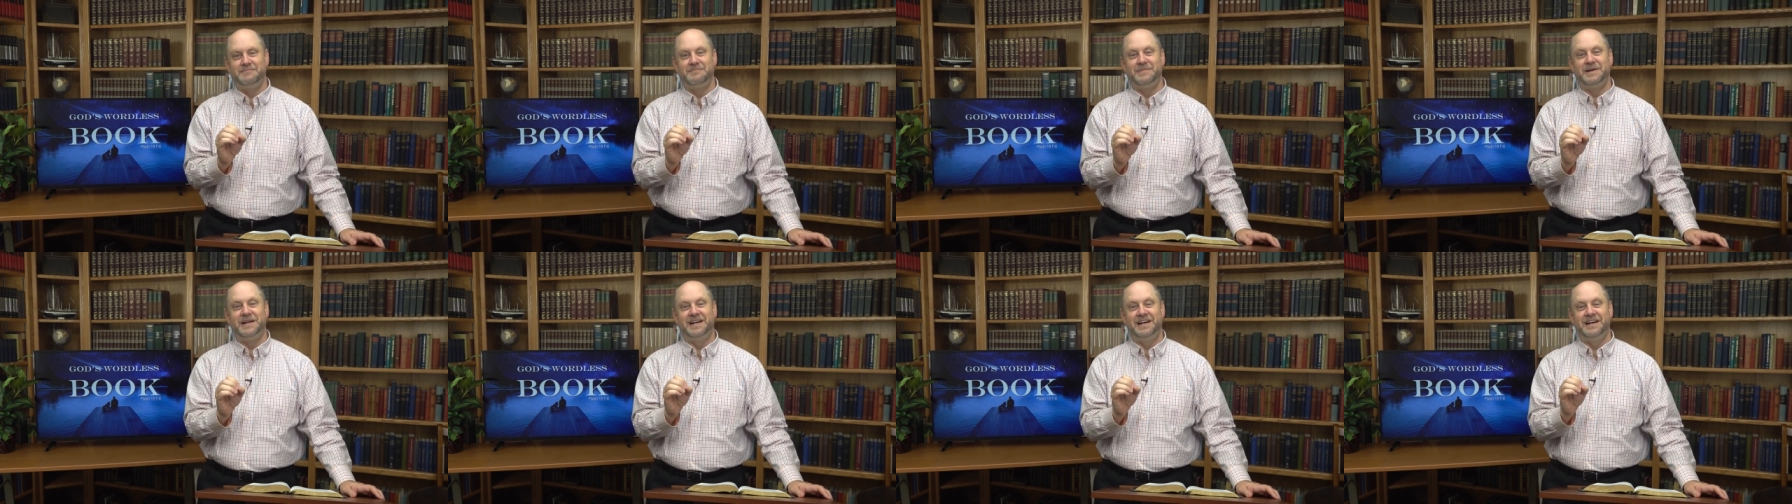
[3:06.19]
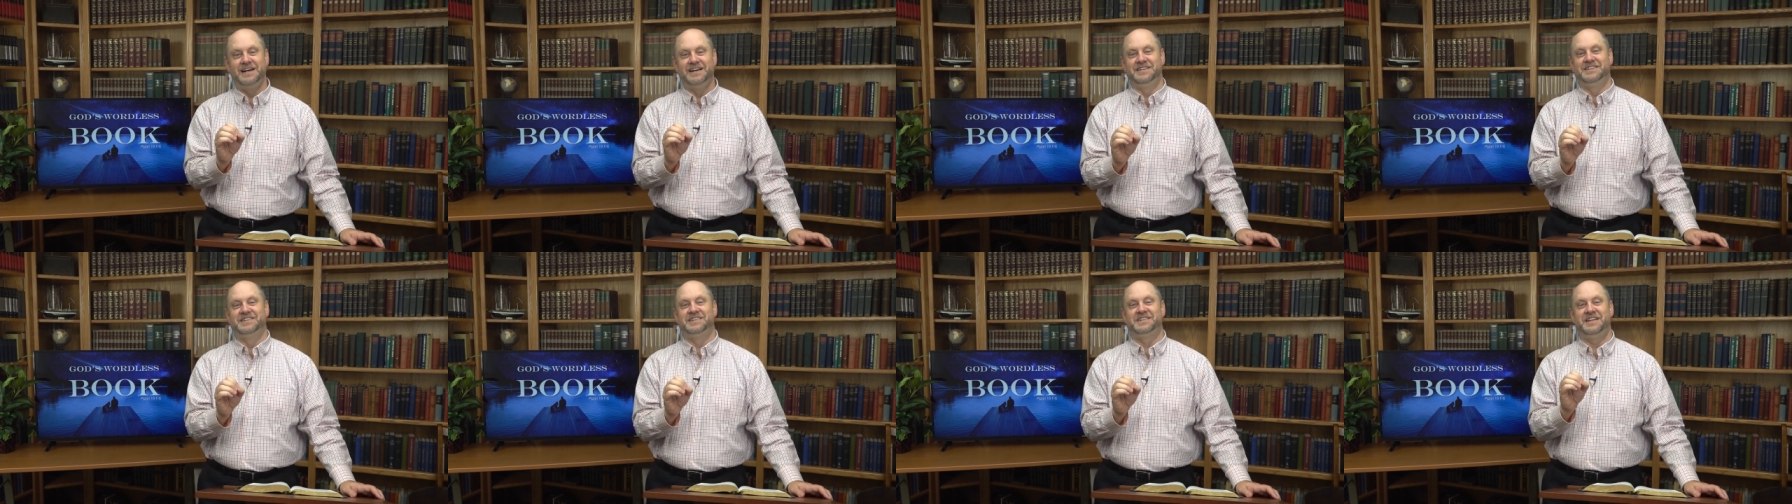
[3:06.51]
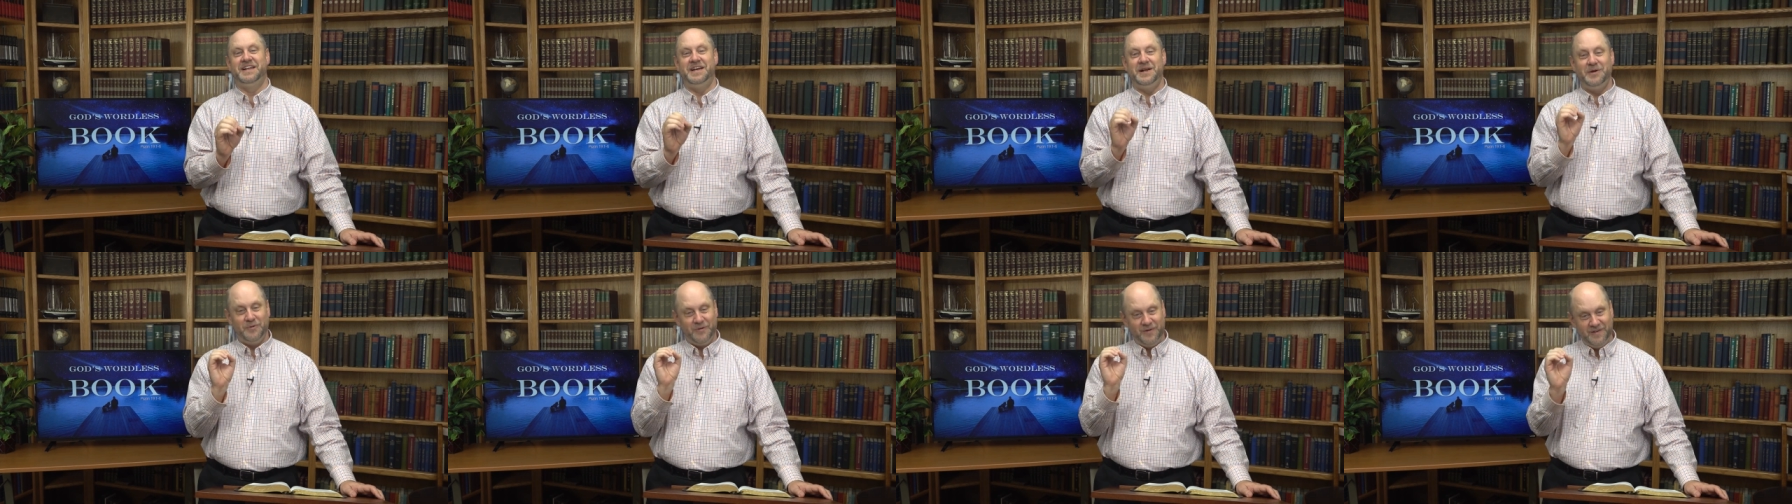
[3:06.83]
because
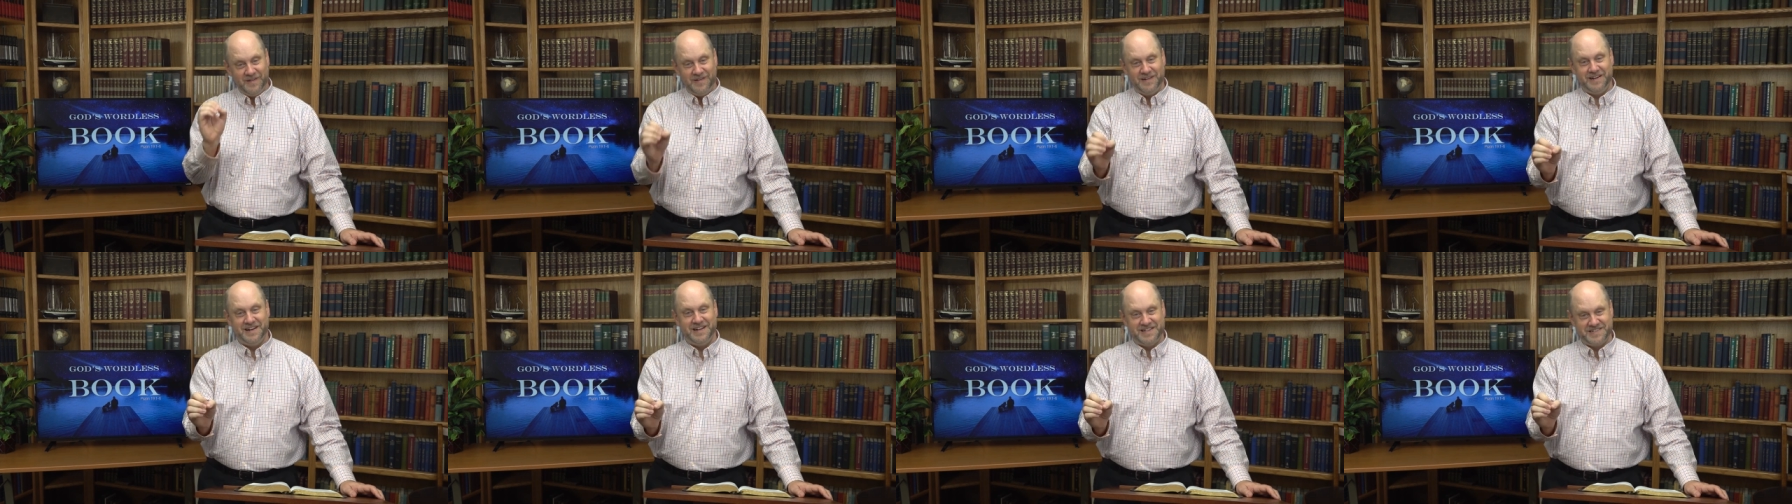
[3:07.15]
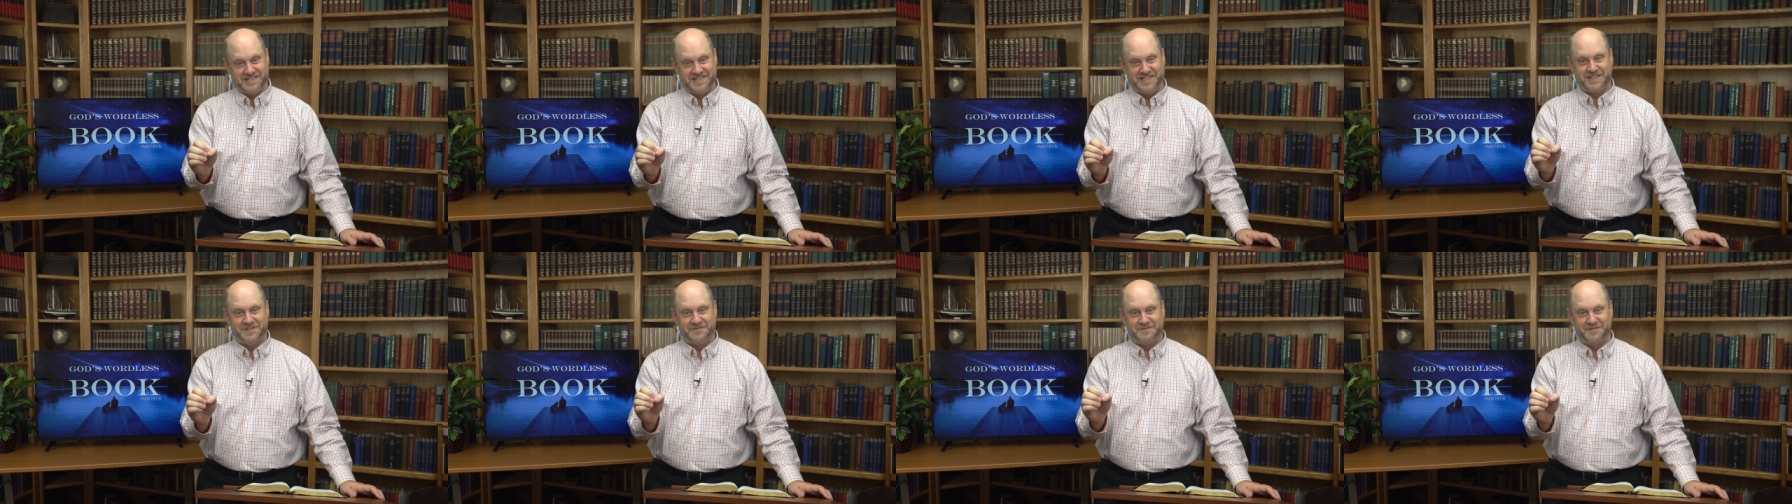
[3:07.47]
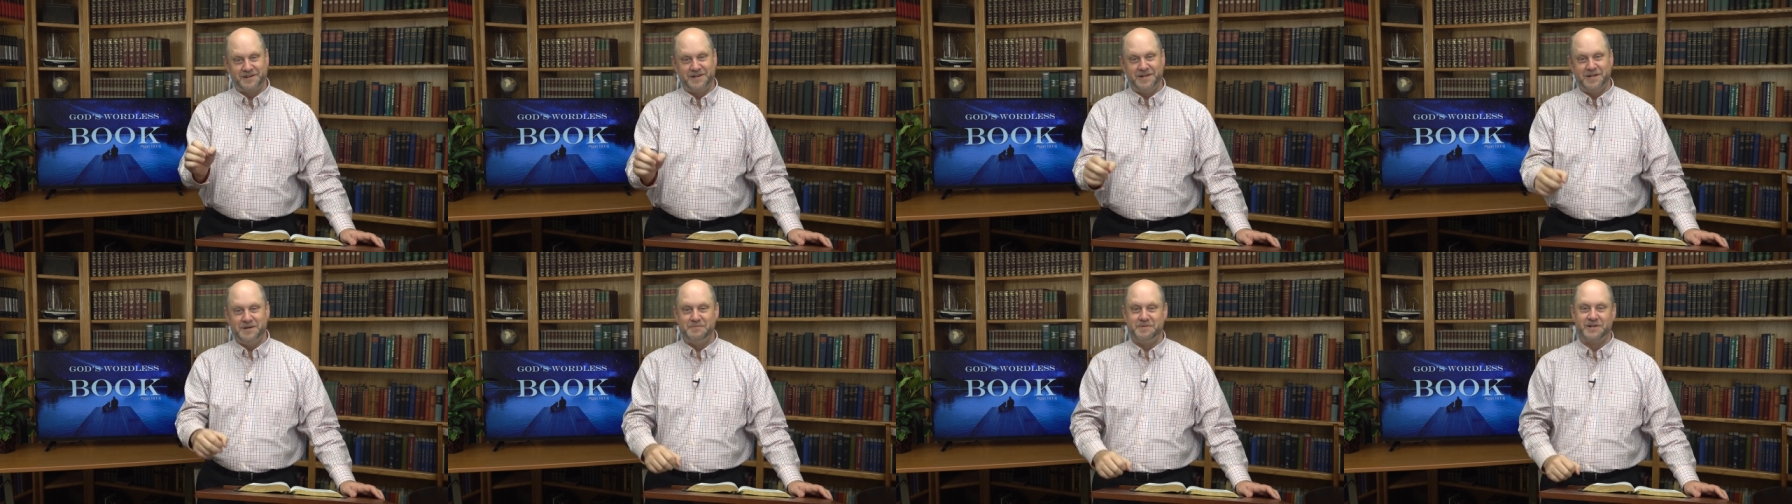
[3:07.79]
they were easy for
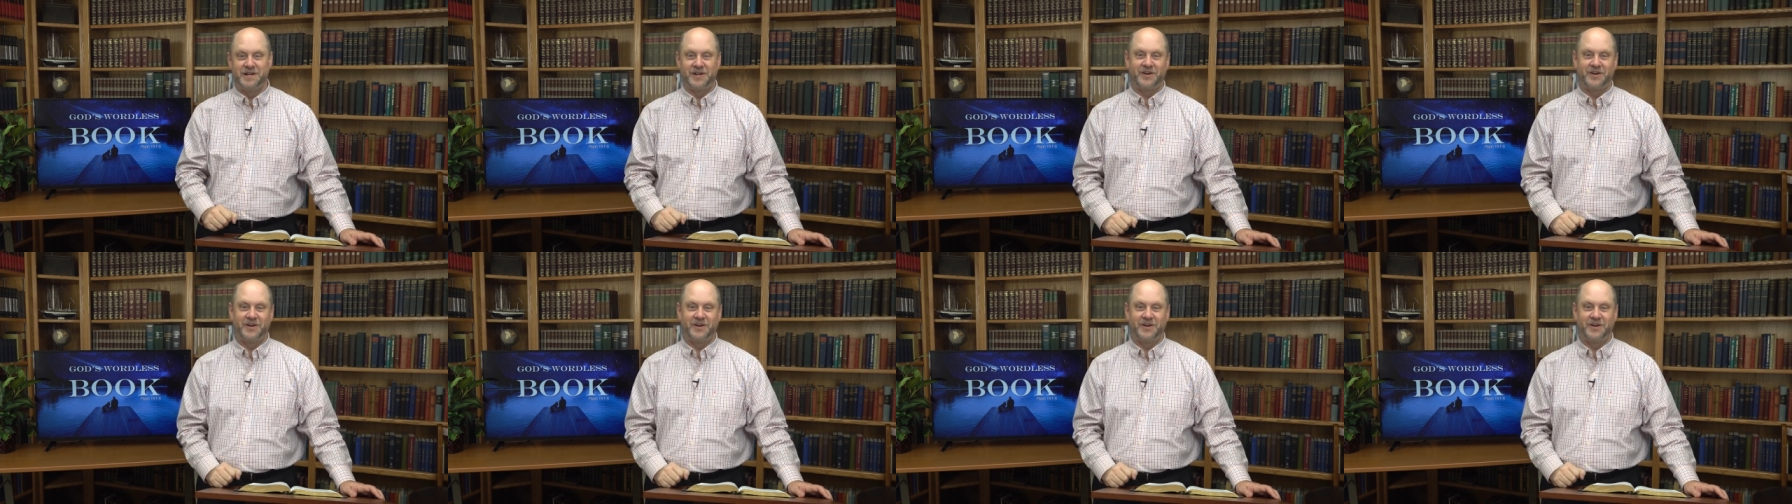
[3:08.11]
him to